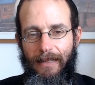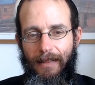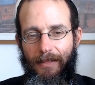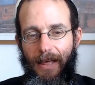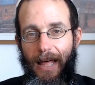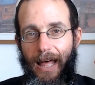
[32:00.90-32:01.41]

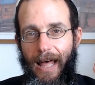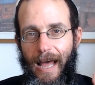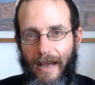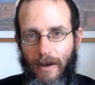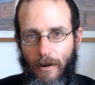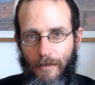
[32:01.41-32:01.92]
the
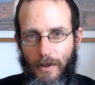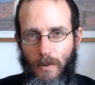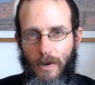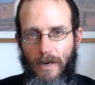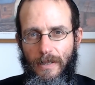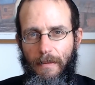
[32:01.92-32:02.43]
ra of the
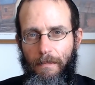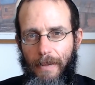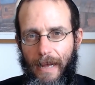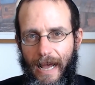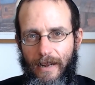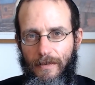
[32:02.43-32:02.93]
world, the
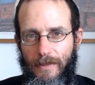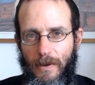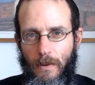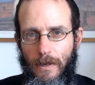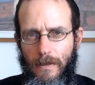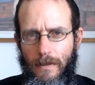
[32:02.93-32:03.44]
bad of
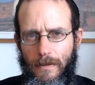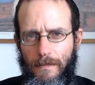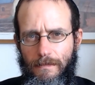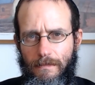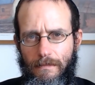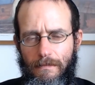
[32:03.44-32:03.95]
the world,
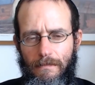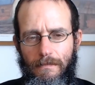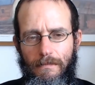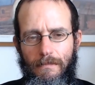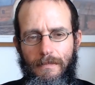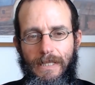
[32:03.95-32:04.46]

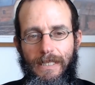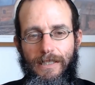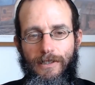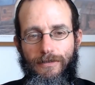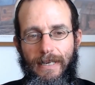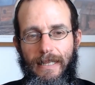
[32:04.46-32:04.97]

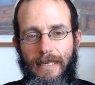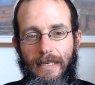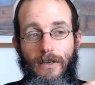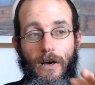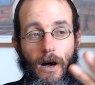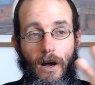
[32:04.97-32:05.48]
is
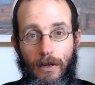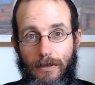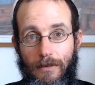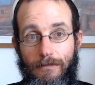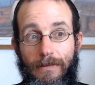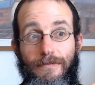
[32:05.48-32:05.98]
really
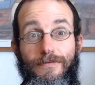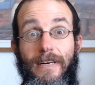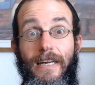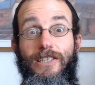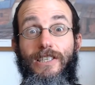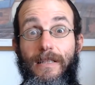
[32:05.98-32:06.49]
God
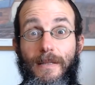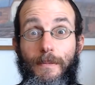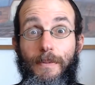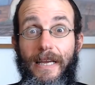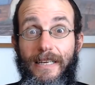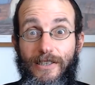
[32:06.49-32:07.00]
refreshing the
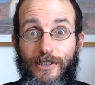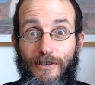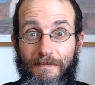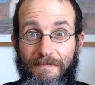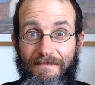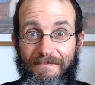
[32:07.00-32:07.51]
page.